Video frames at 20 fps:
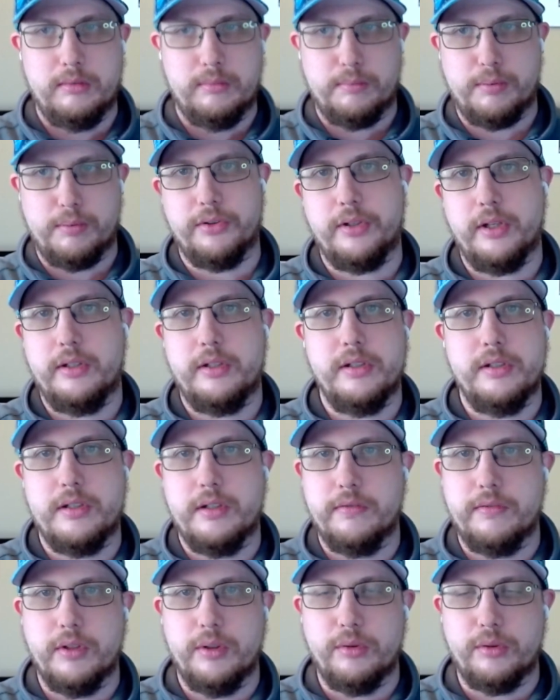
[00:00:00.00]
percentage
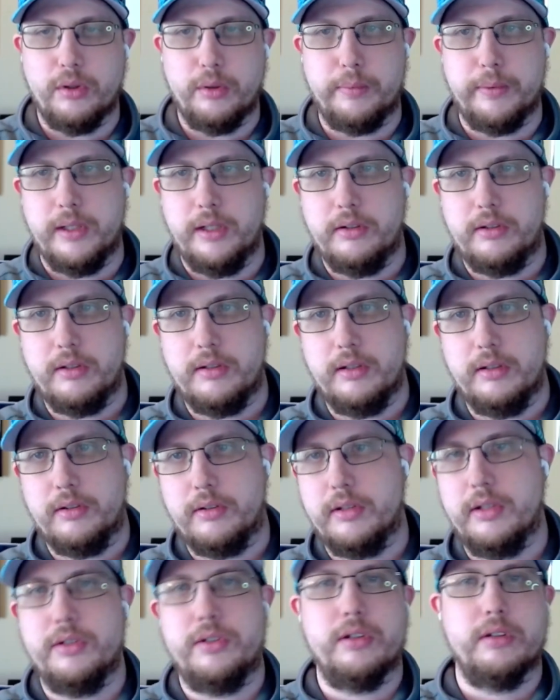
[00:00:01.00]
of those open
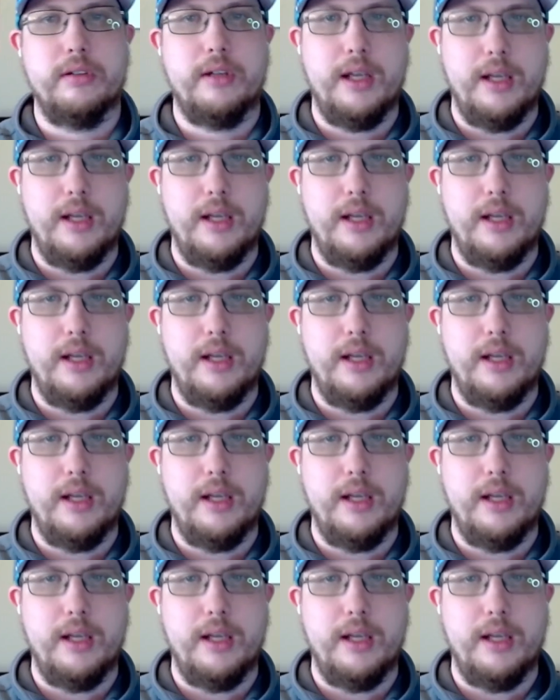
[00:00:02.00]
incidents that just